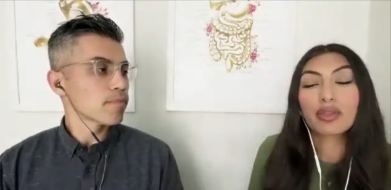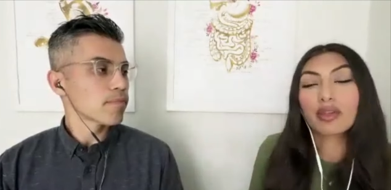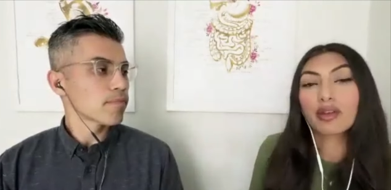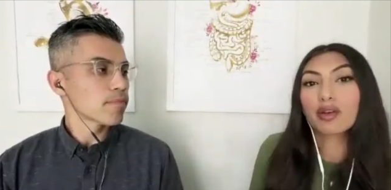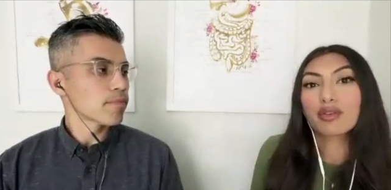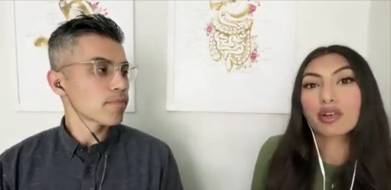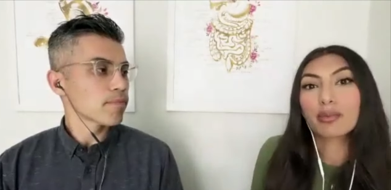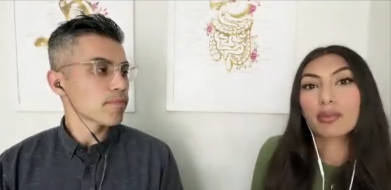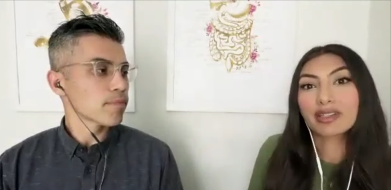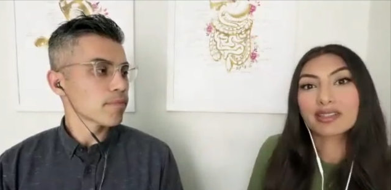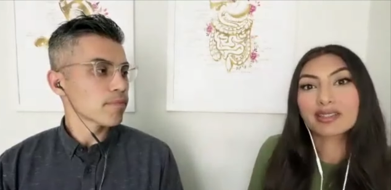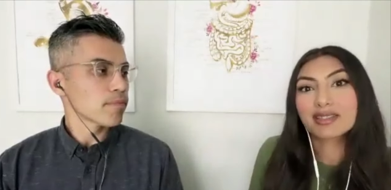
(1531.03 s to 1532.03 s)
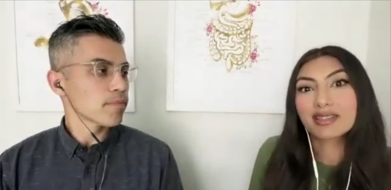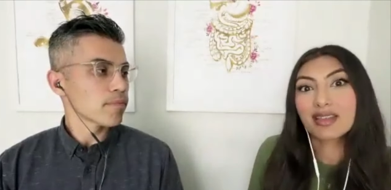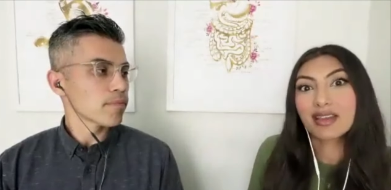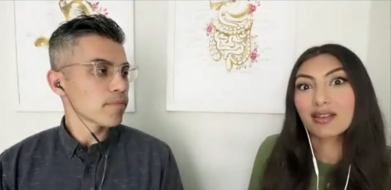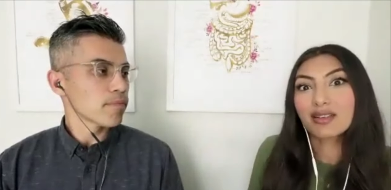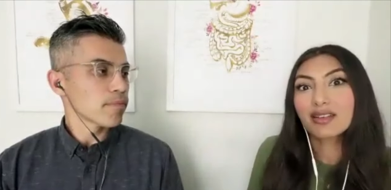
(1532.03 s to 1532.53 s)
Speaker 1: and overabundance
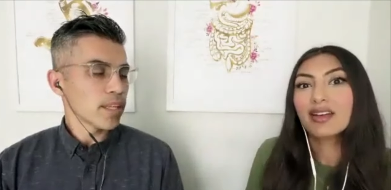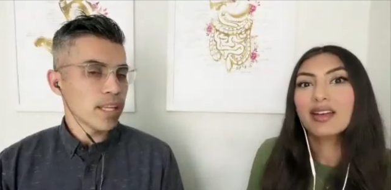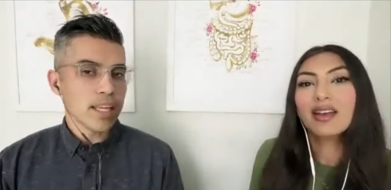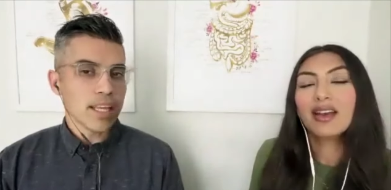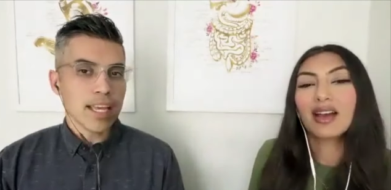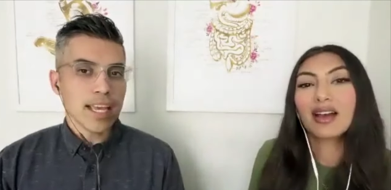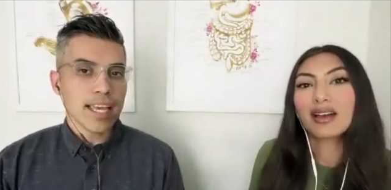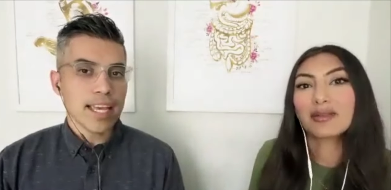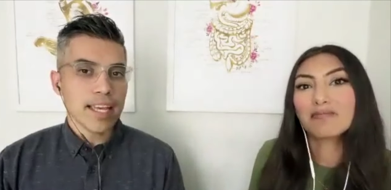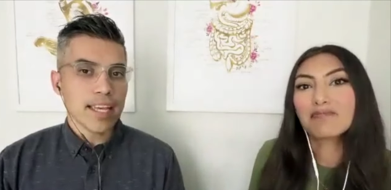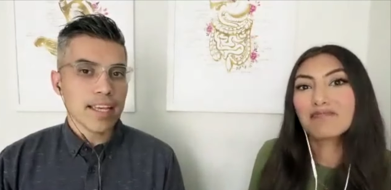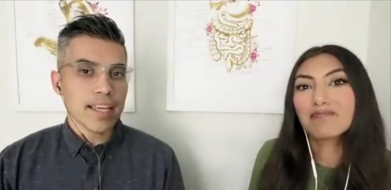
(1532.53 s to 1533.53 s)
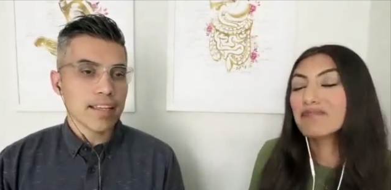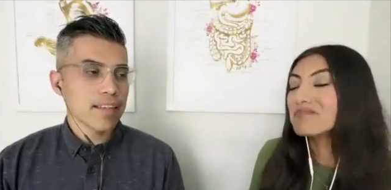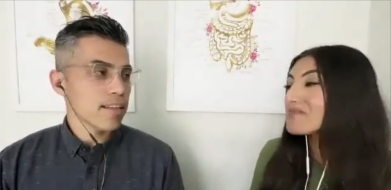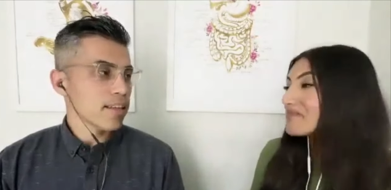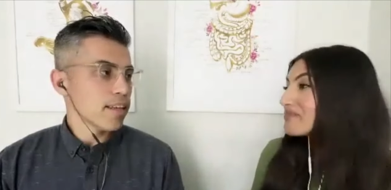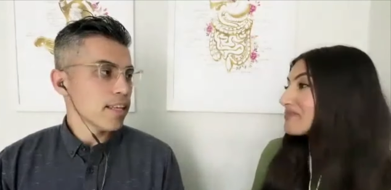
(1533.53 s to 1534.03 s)
there. Um,
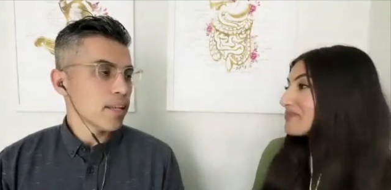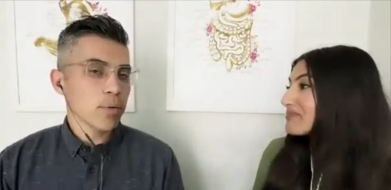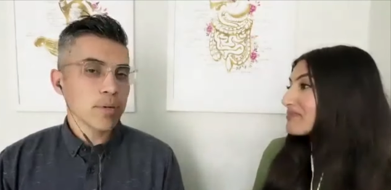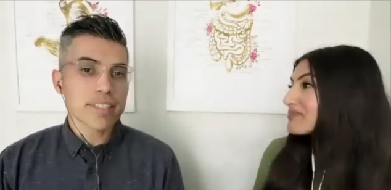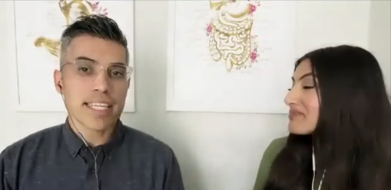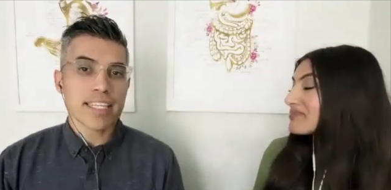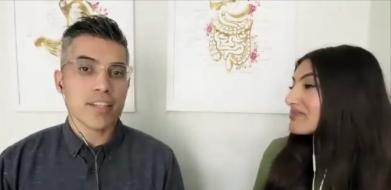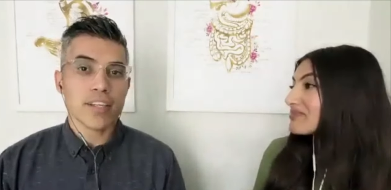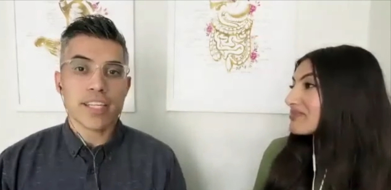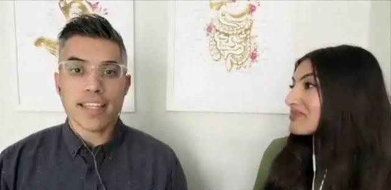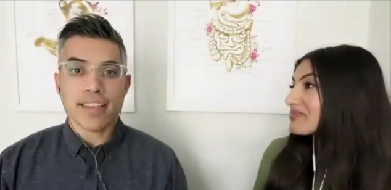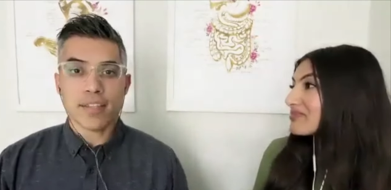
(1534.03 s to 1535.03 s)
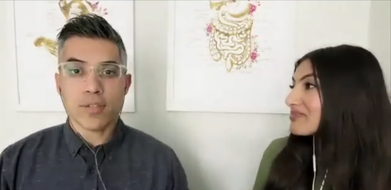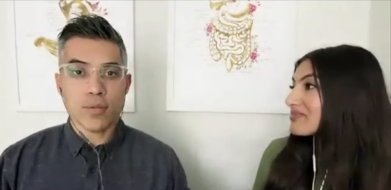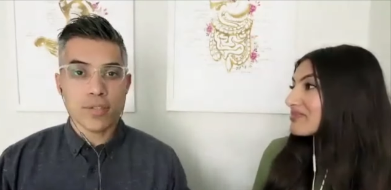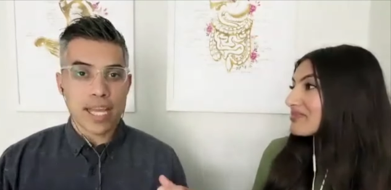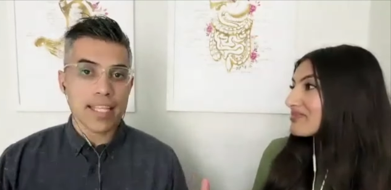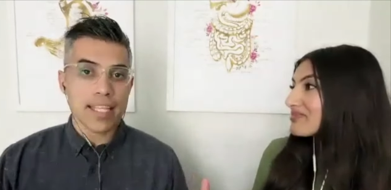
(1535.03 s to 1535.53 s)
Speaker 2: and I want to say, looking at the
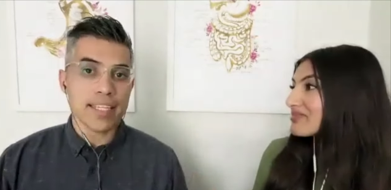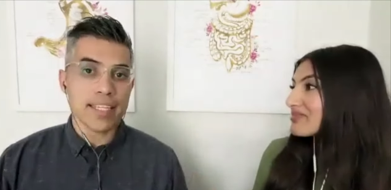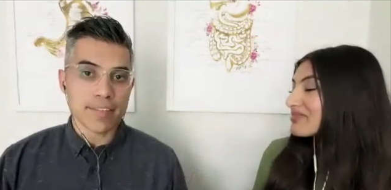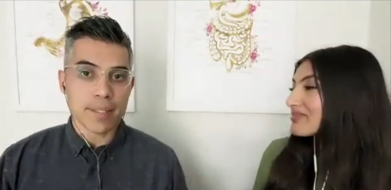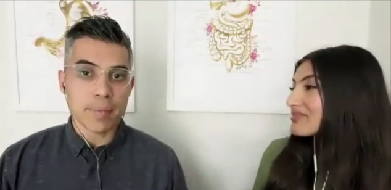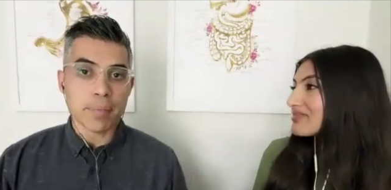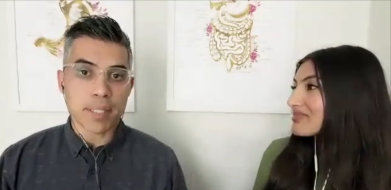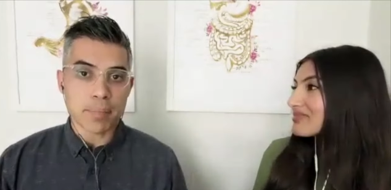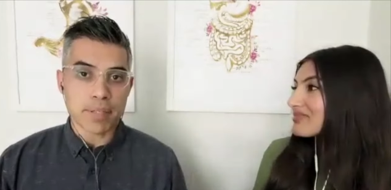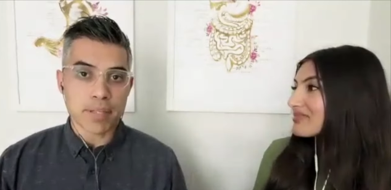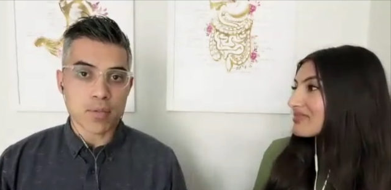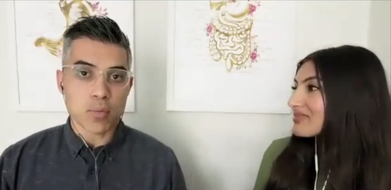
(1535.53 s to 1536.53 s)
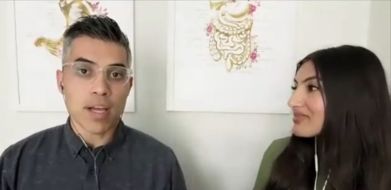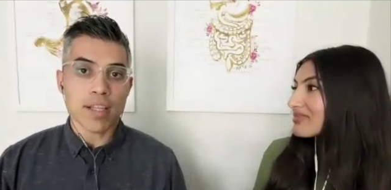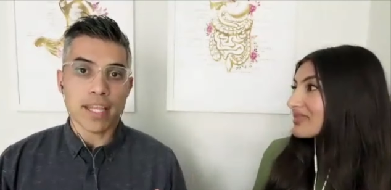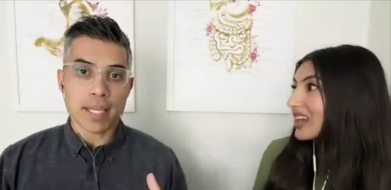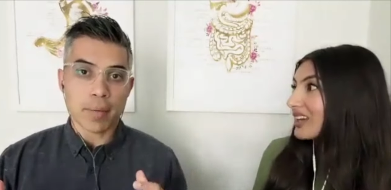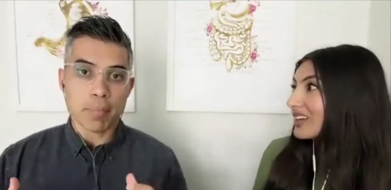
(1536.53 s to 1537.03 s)
totality of symptoms as well, like
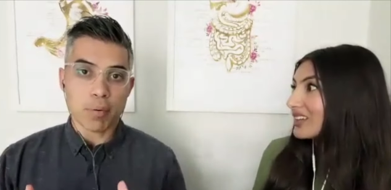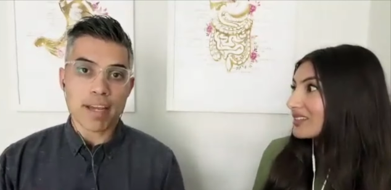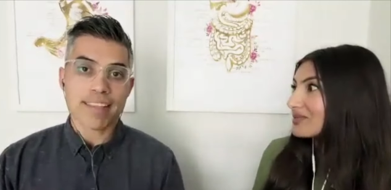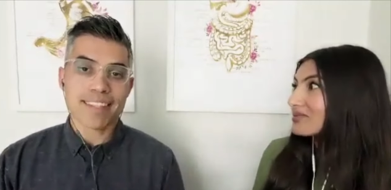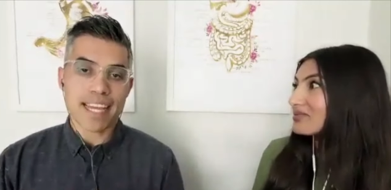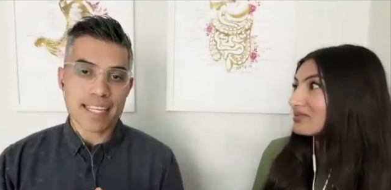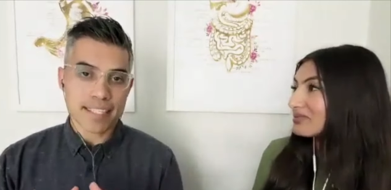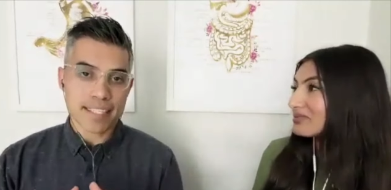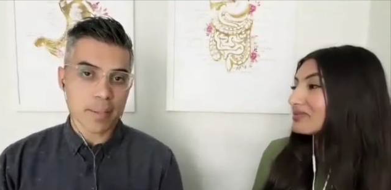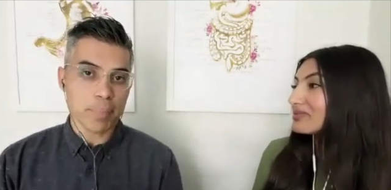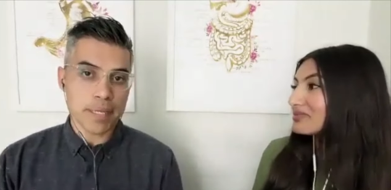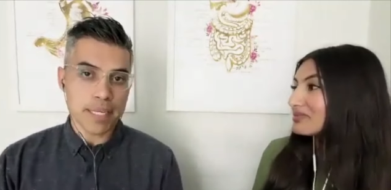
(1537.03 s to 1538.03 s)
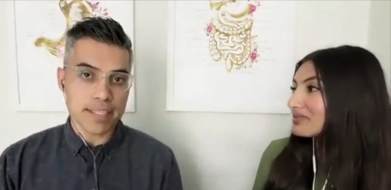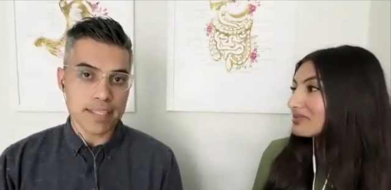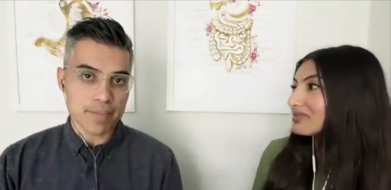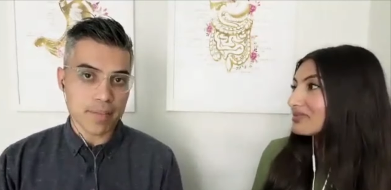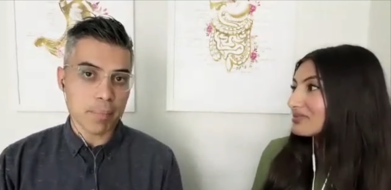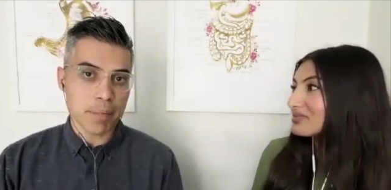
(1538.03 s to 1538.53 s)
yeah. a breath test is a piece of the
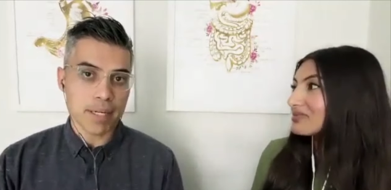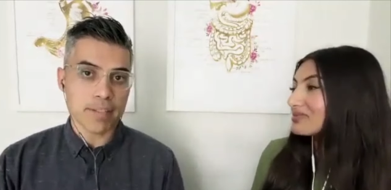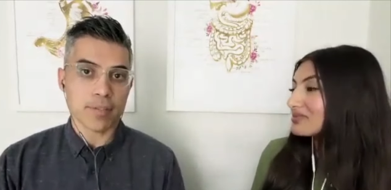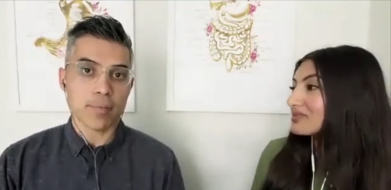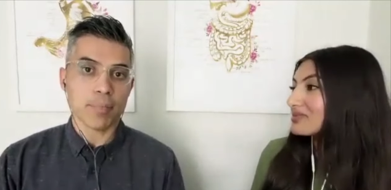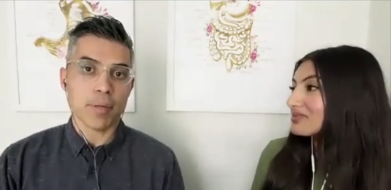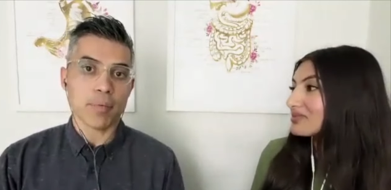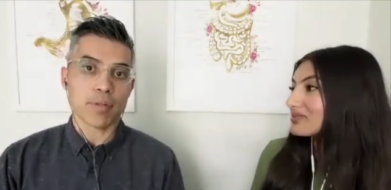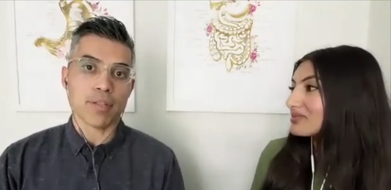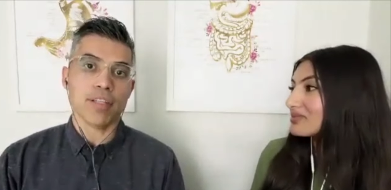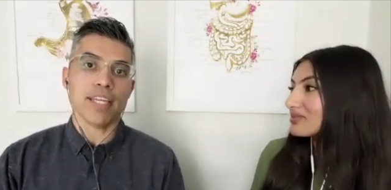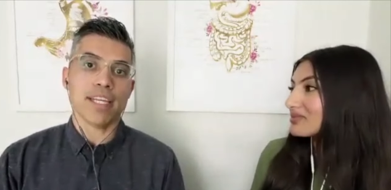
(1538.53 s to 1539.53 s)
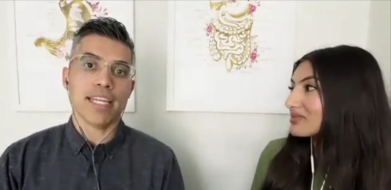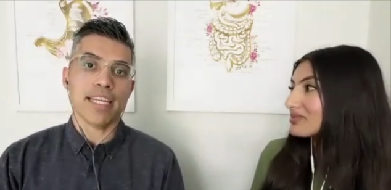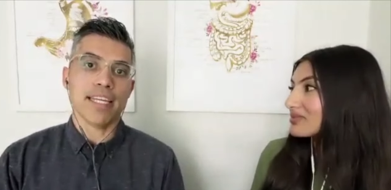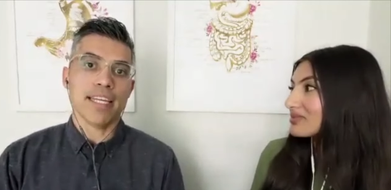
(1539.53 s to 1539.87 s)
puzzle, but we're looking,